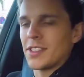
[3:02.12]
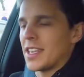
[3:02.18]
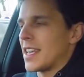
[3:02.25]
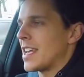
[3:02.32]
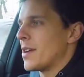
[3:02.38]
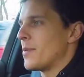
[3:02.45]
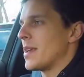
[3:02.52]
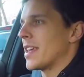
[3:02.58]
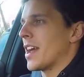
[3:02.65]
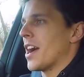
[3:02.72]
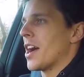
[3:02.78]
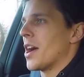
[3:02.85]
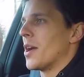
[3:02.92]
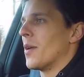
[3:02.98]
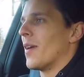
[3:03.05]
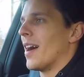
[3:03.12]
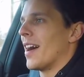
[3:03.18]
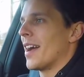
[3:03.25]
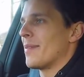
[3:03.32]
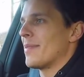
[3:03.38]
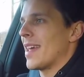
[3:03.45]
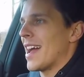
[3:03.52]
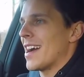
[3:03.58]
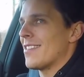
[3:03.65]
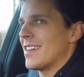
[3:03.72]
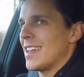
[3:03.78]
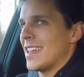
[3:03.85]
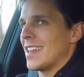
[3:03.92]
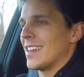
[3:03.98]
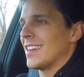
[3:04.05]
so here we go. I'm now
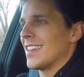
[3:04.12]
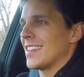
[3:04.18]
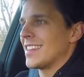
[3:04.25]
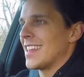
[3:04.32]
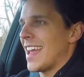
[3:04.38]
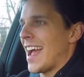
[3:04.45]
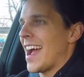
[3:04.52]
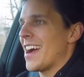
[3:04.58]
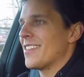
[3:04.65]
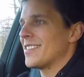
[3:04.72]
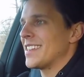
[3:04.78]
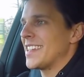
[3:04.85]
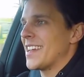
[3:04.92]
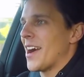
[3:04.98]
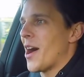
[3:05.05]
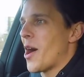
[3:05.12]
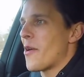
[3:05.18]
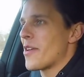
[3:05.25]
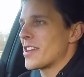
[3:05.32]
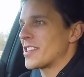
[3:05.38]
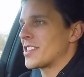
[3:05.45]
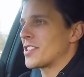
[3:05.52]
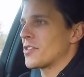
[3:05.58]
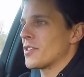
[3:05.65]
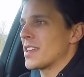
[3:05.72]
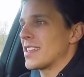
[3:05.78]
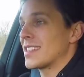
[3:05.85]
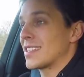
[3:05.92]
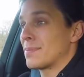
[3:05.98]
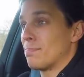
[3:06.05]
in the Audi
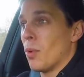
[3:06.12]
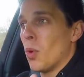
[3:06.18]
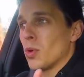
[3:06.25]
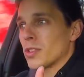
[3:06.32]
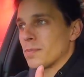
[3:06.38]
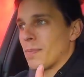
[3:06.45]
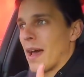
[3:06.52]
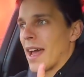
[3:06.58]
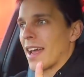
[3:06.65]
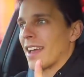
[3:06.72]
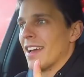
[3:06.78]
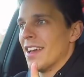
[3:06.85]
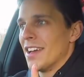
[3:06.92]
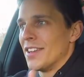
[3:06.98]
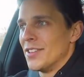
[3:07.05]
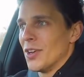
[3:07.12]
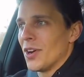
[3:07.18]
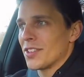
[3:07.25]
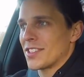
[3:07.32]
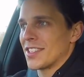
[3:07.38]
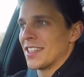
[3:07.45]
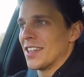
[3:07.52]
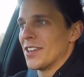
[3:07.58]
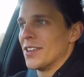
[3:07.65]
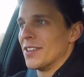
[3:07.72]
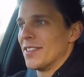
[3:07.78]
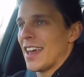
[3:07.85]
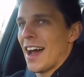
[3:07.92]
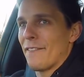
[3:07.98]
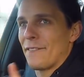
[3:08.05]
RS3 Sportback, not
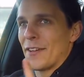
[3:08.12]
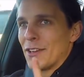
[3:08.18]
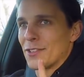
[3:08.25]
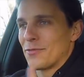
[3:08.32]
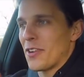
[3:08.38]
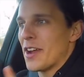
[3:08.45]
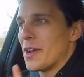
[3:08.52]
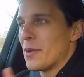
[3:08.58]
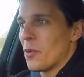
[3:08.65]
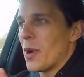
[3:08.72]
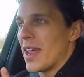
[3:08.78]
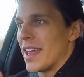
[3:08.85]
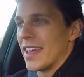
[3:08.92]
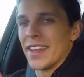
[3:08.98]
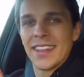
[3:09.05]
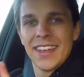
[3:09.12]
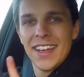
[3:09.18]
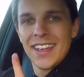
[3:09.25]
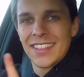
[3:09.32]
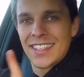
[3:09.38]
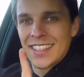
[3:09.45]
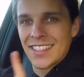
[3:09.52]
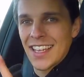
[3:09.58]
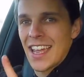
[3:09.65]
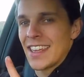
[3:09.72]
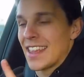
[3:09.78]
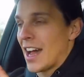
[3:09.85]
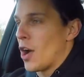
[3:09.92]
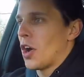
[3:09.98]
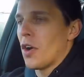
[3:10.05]
saloon. That feels very weird to say
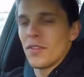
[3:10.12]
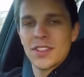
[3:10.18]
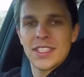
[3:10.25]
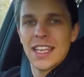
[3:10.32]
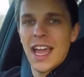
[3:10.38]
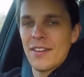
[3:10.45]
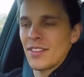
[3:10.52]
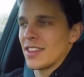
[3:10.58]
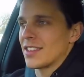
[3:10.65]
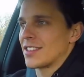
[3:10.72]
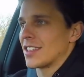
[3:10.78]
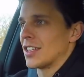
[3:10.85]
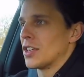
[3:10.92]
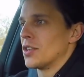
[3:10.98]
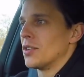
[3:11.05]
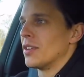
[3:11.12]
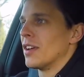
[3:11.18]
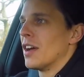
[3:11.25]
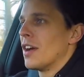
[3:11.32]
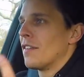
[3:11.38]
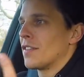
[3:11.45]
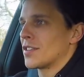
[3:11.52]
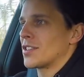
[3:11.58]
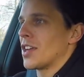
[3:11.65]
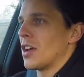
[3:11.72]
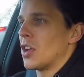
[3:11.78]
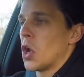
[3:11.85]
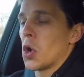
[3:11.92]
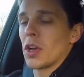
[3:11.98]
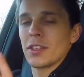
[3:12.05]
that. Obviously having the saloon for so
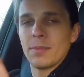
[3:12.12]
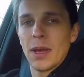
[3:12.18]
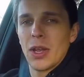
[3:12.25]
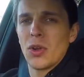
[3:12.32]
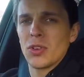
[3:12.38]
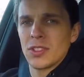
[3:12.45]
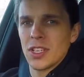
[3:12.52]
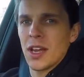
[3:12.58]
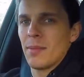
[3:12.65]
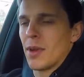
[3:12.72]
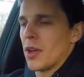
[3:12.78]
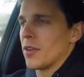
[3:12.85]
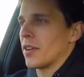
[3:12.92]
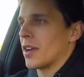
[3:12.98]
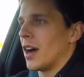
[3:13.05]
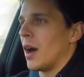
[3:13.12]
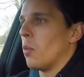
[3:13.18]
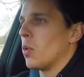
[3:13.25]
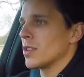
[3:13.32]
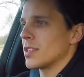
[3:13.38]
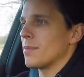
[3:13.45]
long as my long-term loan car was